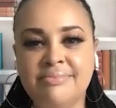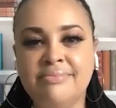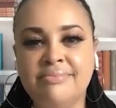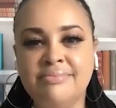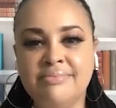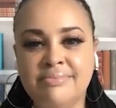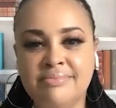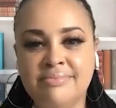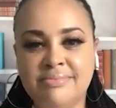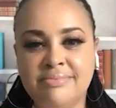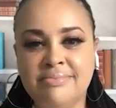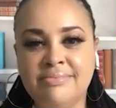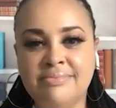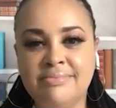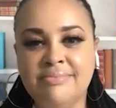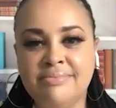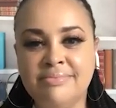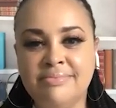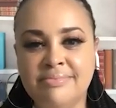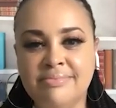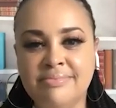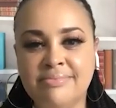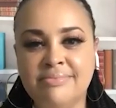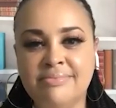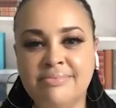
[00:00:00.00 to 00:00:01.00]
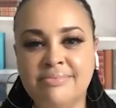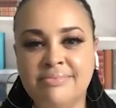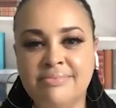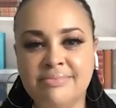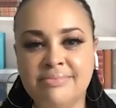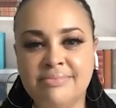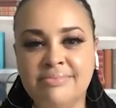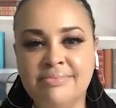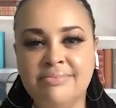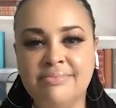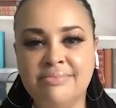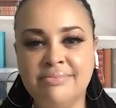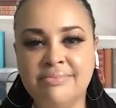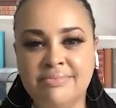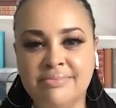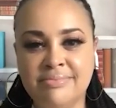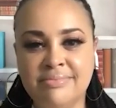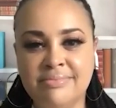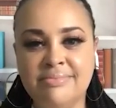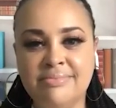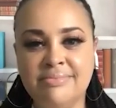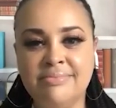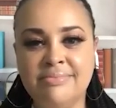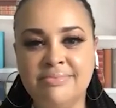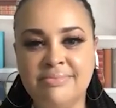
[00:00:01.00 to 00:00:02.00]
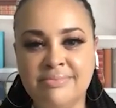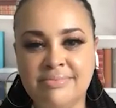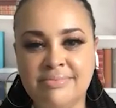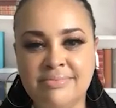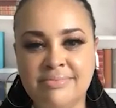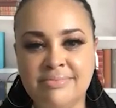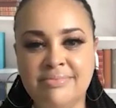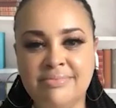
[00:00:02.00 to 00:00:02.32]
(silent)